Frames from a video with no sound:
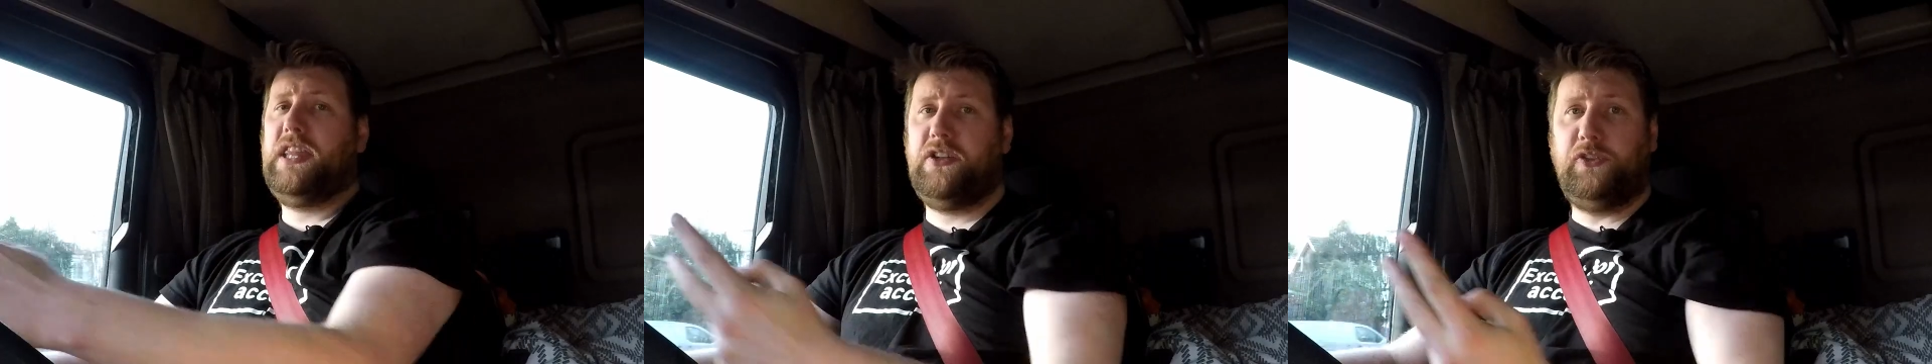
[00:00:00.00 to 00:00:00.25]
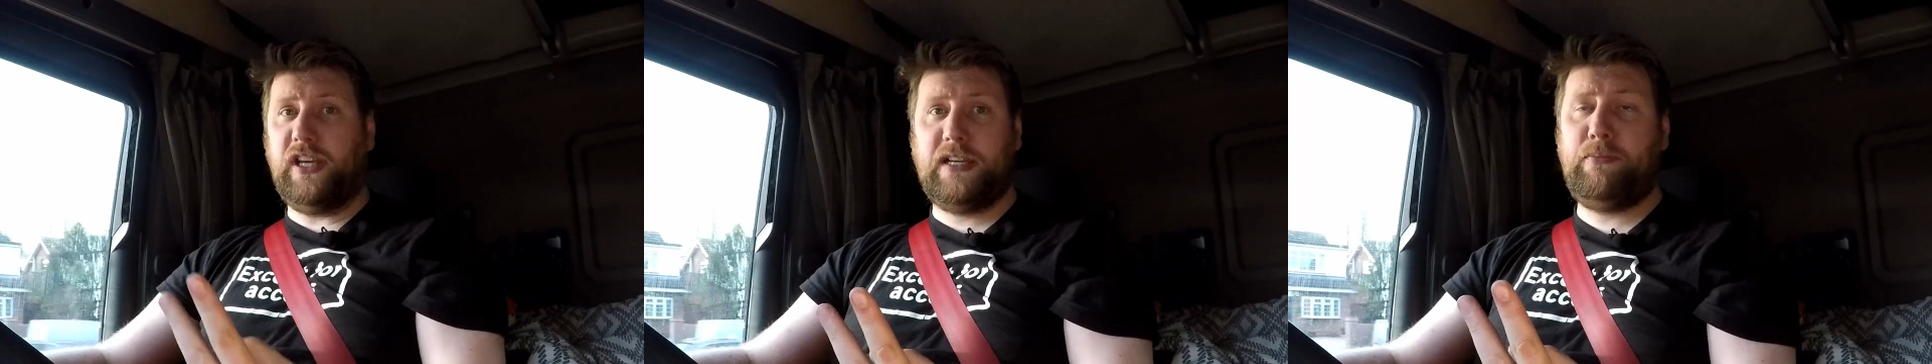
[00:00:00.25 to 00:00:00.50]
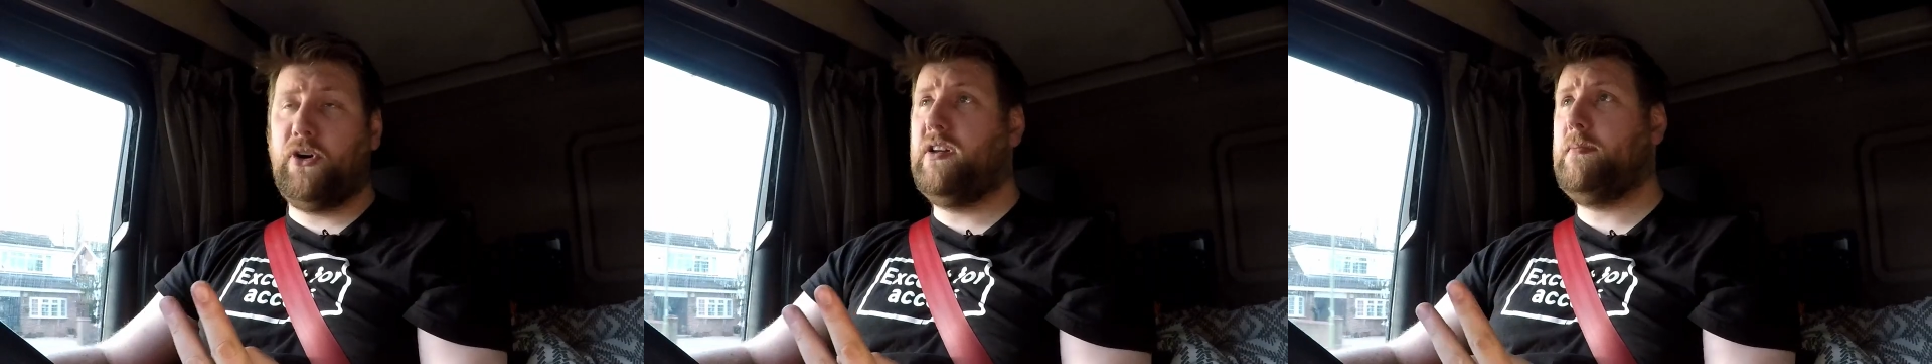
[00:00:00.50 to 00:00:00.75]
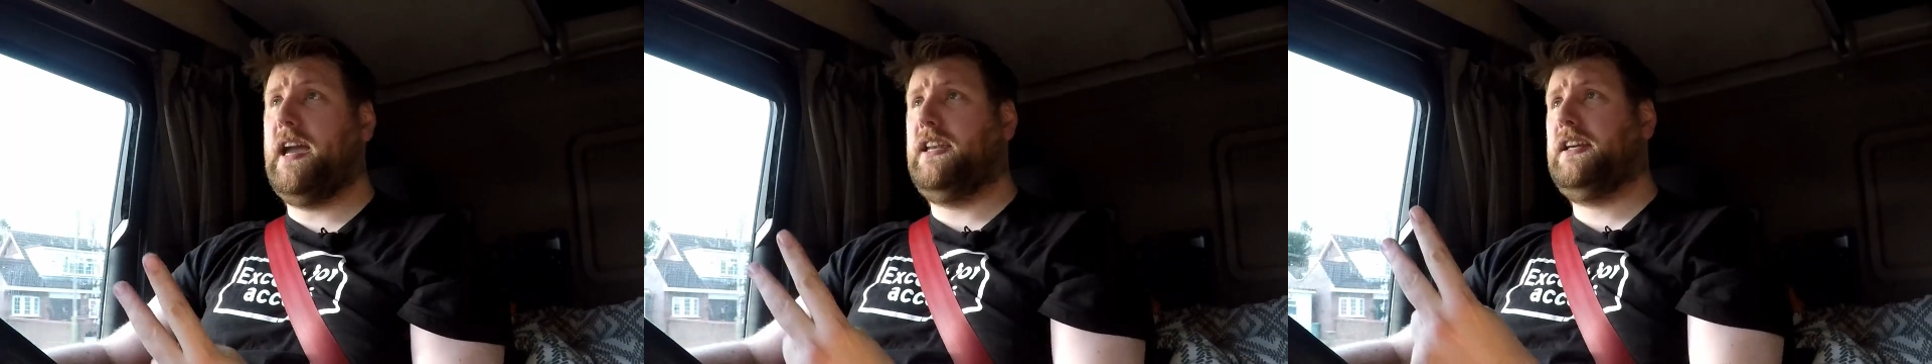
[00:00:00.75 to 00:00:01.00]
then the second point
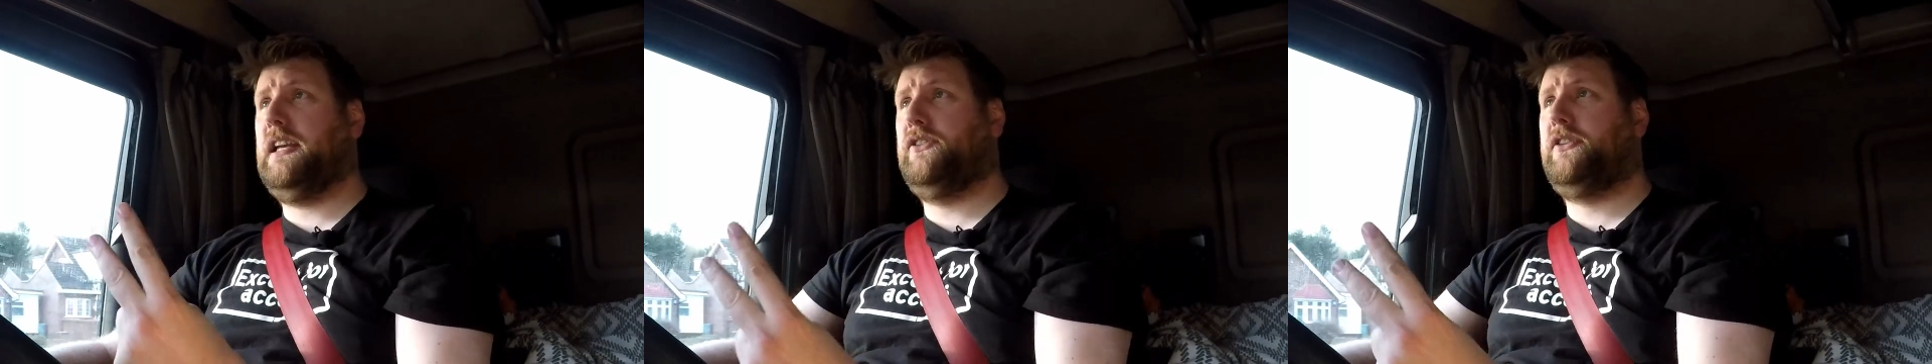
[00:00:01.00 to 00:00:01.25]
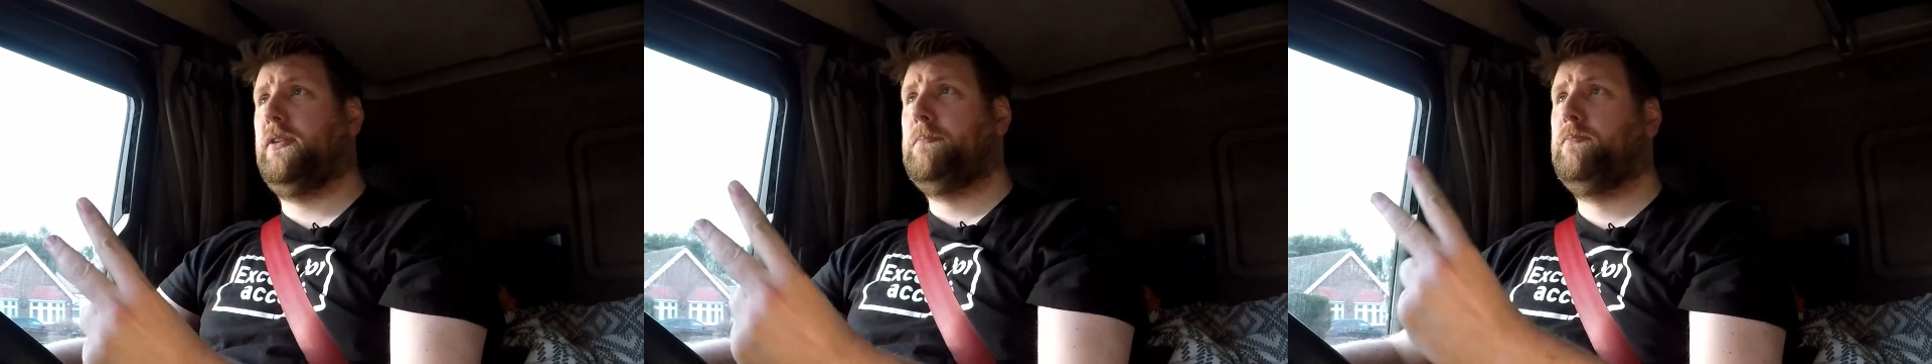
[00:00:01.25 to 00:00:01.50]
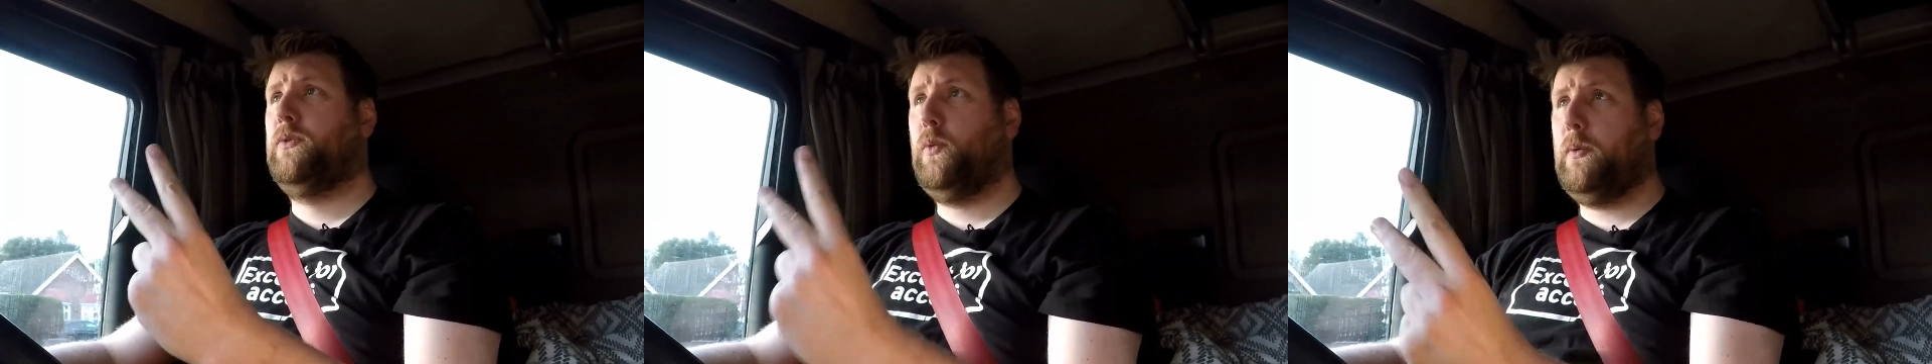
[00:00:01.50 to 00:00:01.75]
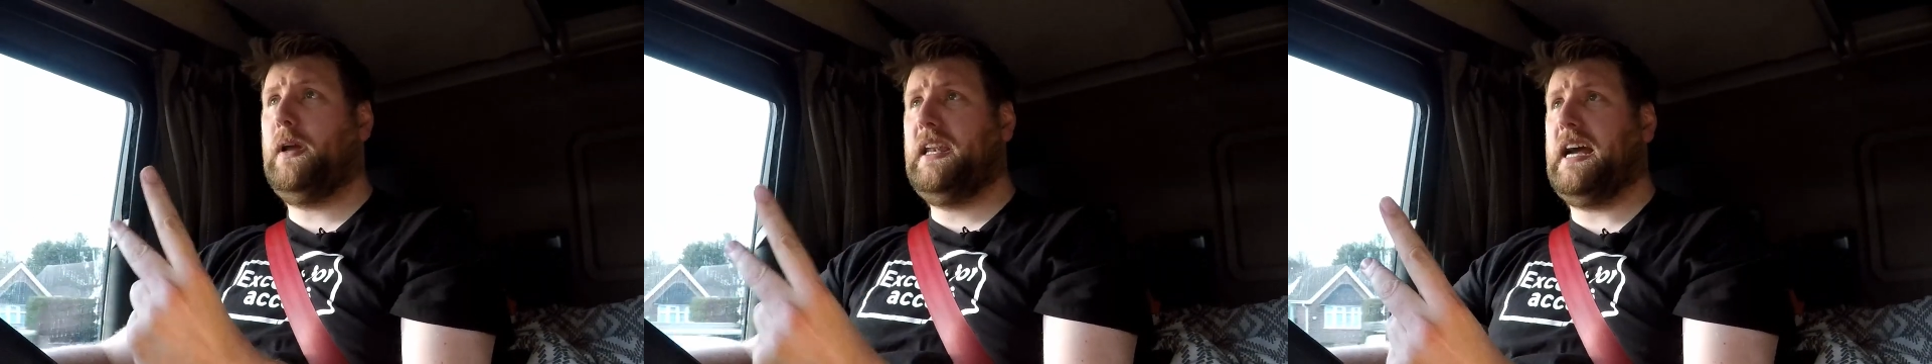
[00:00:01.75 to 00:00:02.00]
I made is
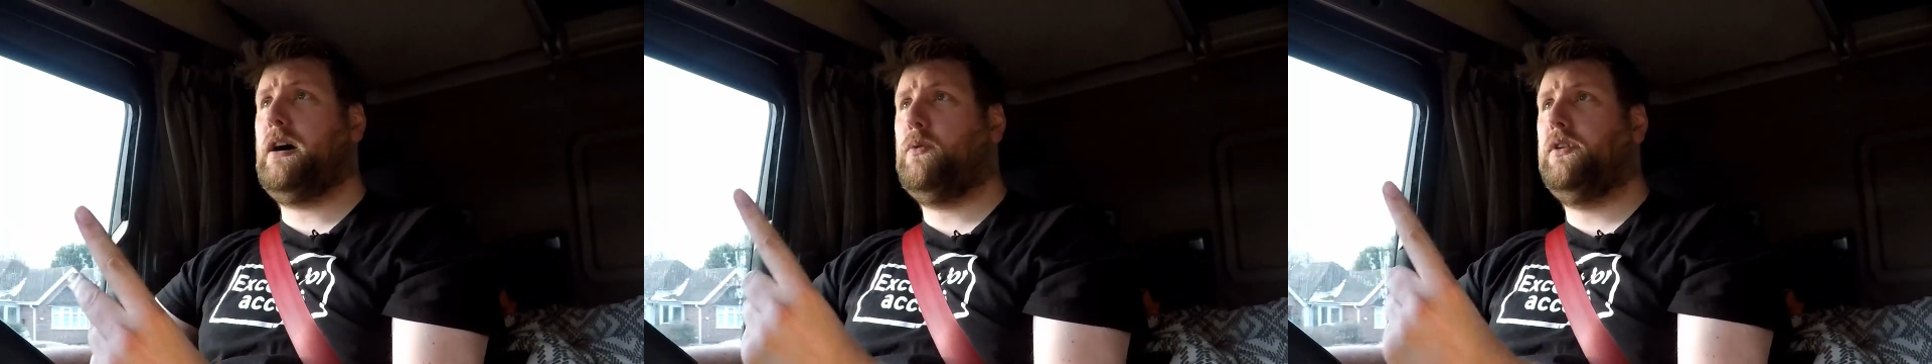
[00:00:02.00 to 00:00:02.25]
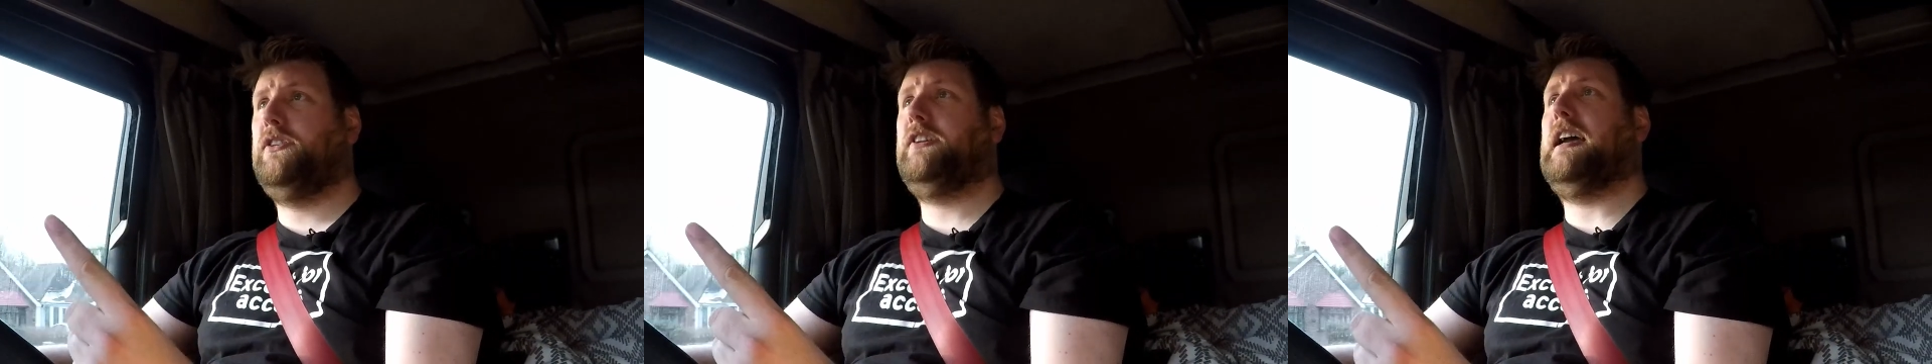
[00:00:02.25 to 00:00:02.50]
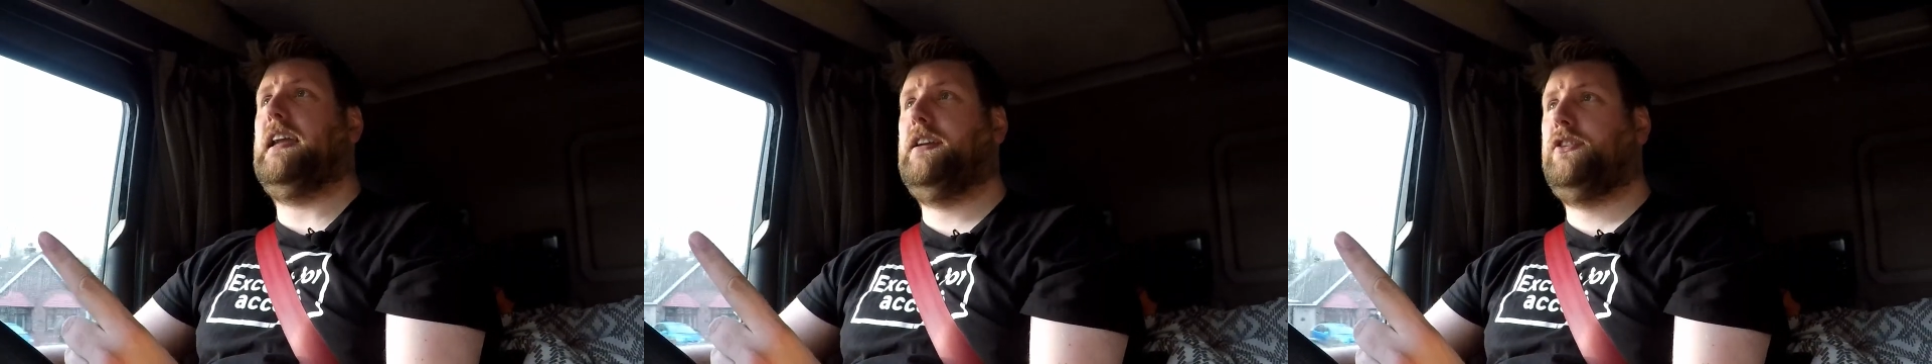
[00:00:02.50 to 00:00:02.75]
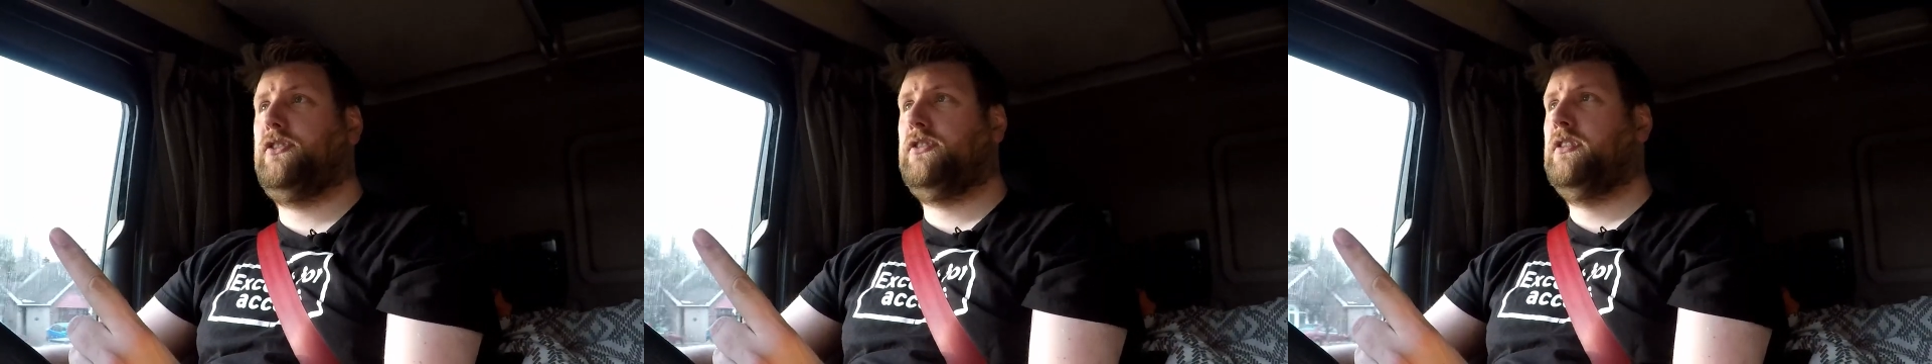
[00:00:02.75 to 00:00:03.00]
we went out on a
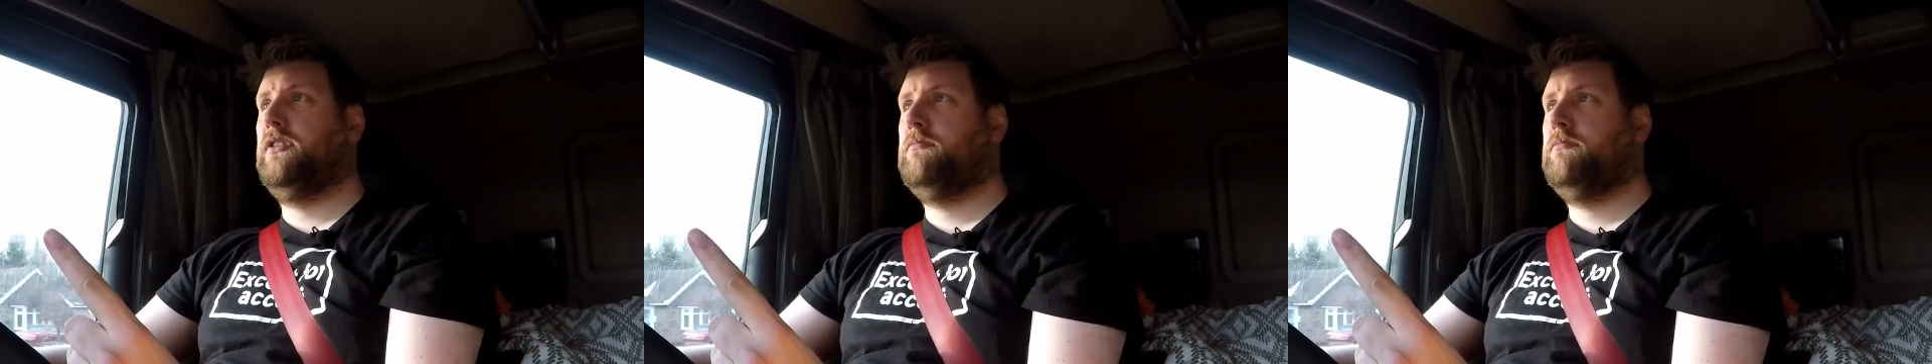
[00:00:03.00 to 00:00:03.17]
date